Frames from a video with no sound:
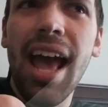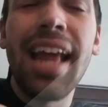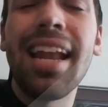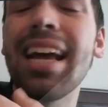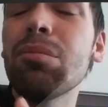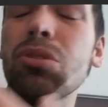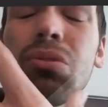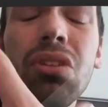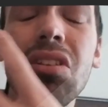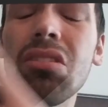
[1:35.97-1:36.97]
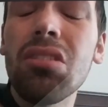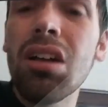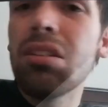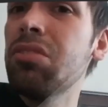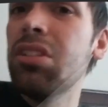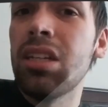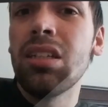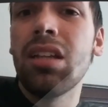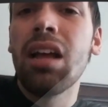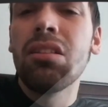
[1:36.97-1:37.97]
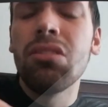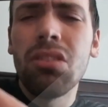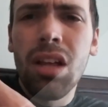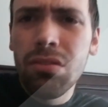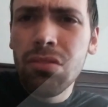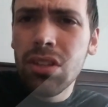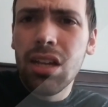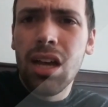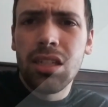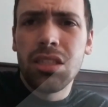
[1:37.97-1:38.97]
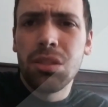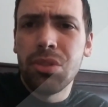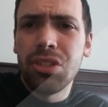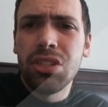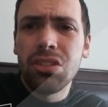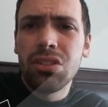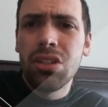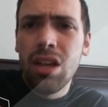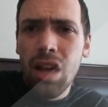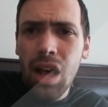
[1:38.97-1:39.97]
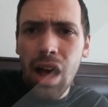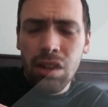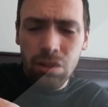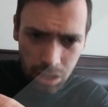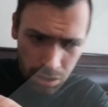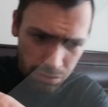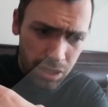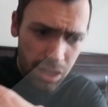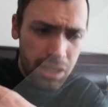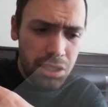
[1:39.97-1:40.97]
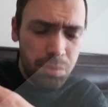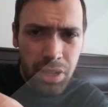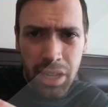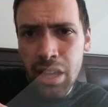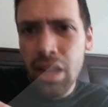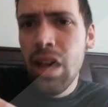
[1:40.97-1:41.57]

And I absolutely loved it. I loved the con experience. I loved cosplay.